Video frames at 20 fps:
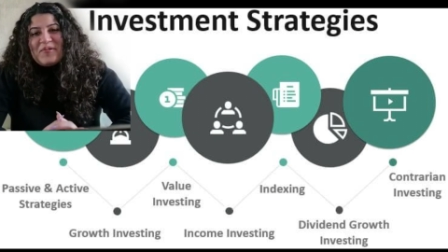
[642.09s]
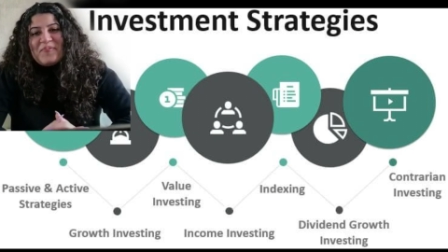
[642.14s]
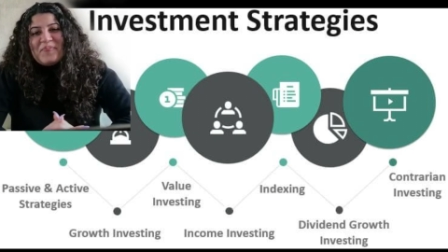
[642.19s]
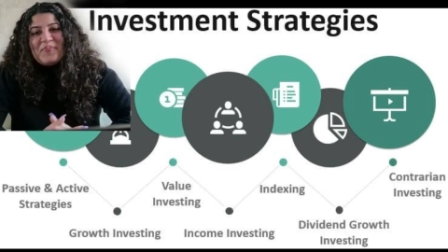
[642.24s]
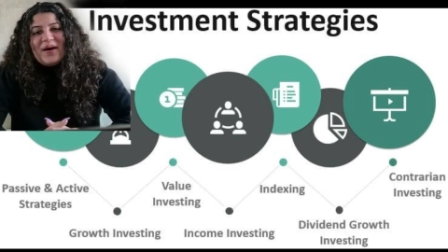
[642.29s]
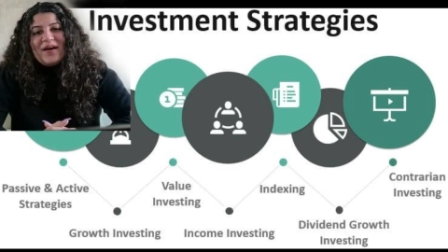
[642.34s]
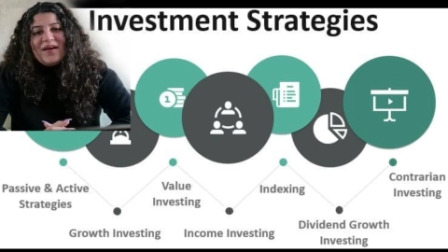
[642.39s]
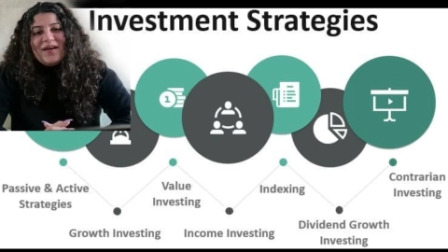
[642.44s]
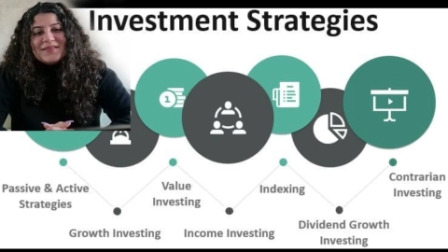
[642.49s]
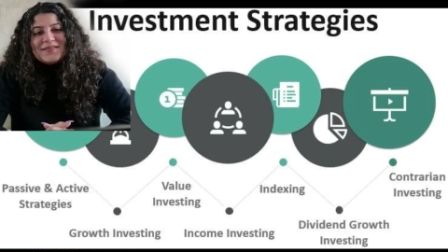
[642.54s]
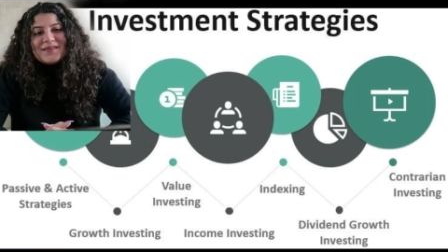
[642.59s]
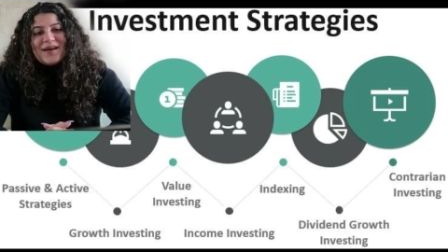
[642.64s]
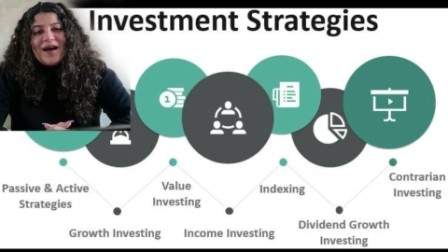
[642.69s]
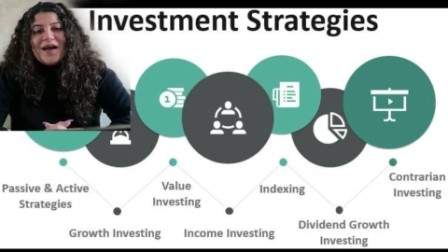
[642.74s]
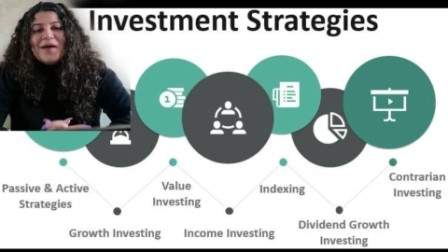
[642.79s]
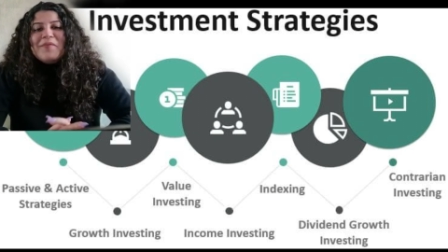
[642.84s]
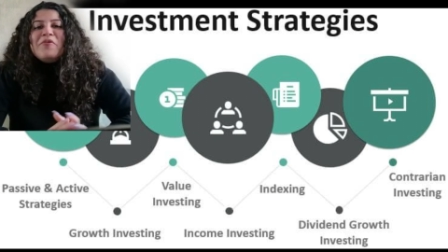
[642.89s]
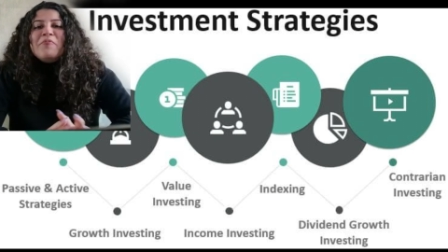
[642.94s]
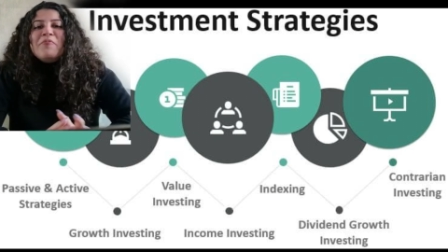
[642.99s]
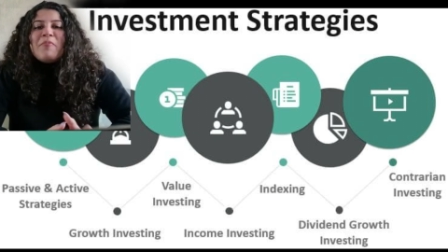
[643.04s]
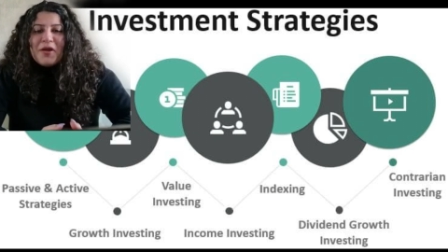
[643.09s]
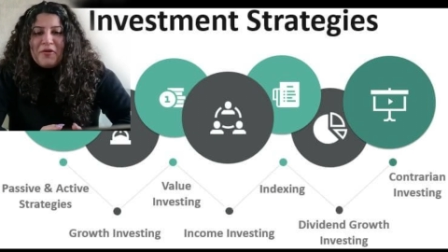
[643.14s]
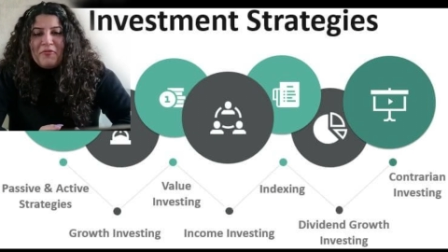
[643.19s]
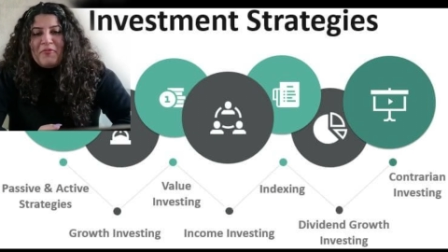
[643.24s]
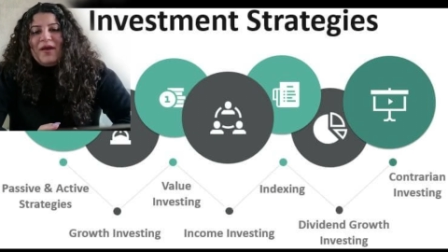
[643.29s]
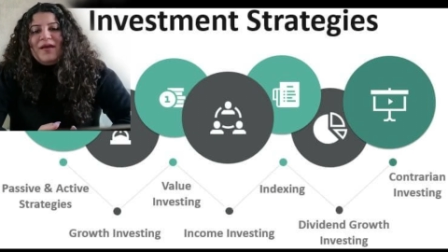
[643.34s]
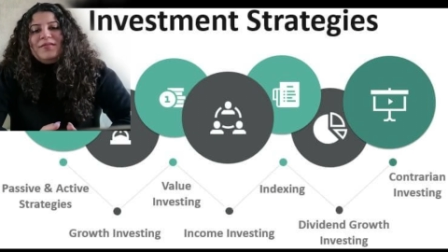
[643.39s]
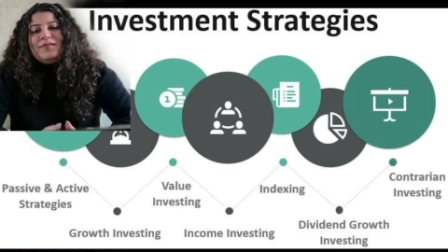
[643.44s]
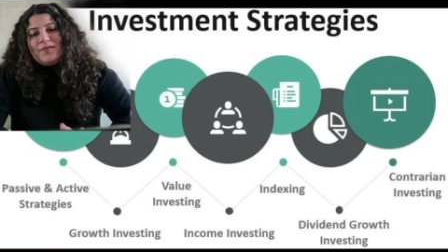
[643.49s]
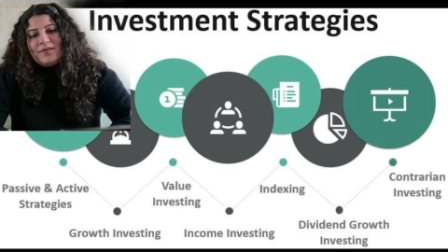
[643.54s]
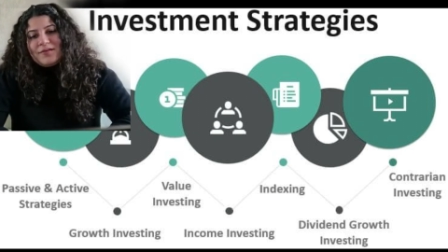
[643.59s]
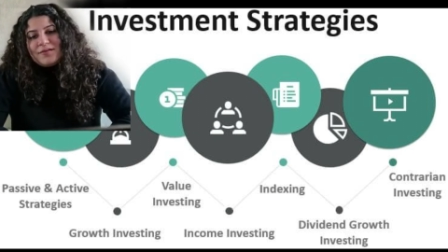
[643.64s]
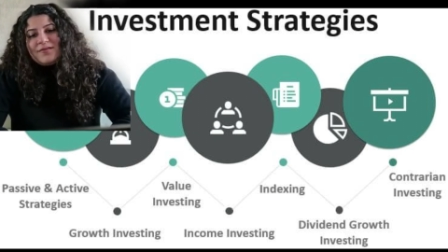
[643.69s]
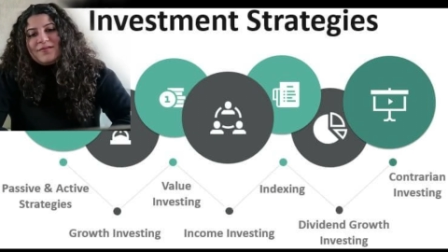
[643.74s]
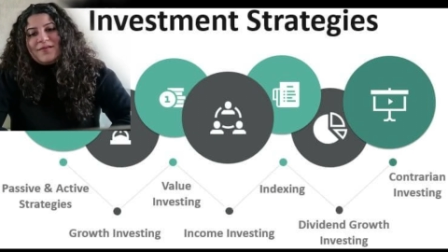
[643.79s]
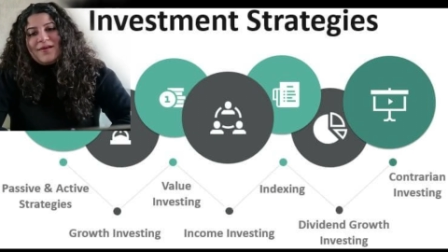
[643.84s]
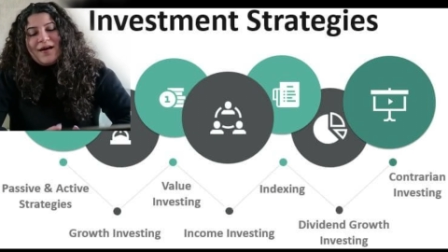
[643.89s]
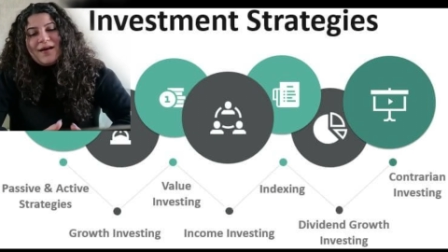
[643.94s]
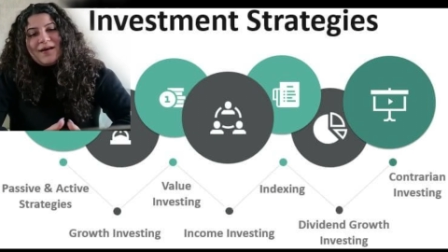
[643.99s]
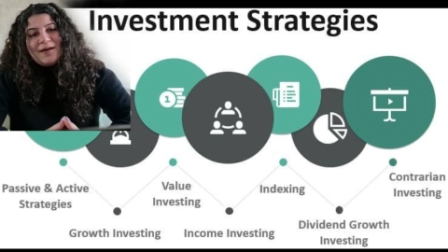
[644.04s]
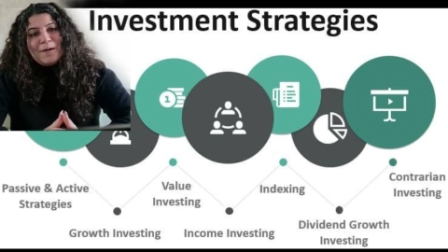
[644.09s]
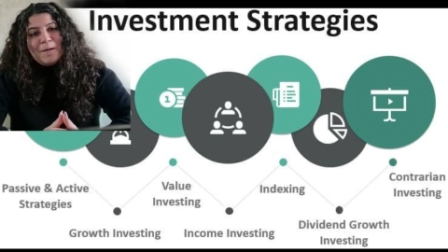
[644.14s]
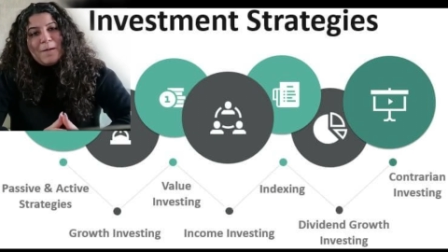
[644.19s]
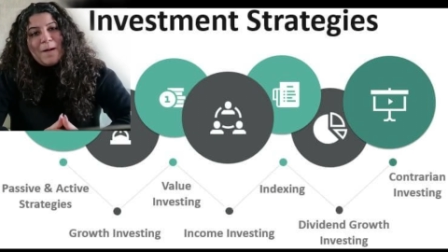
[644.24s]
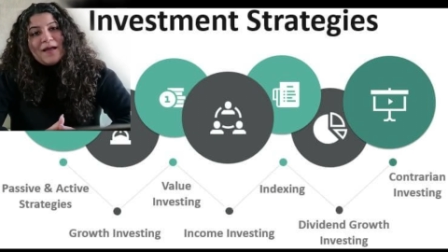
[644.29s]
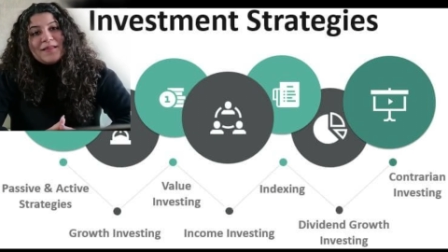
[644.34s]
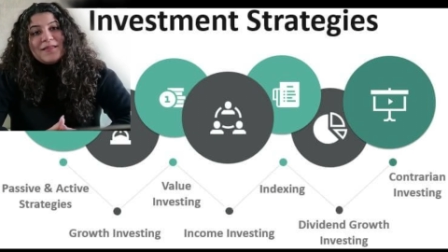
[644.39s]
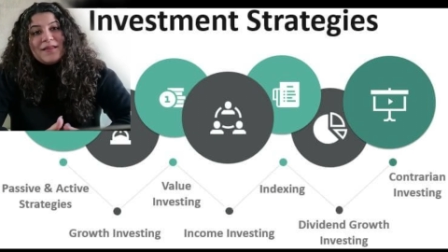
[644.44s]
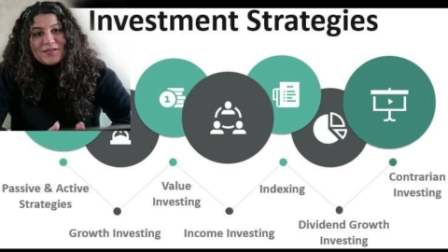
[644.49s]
but I am on my way there, and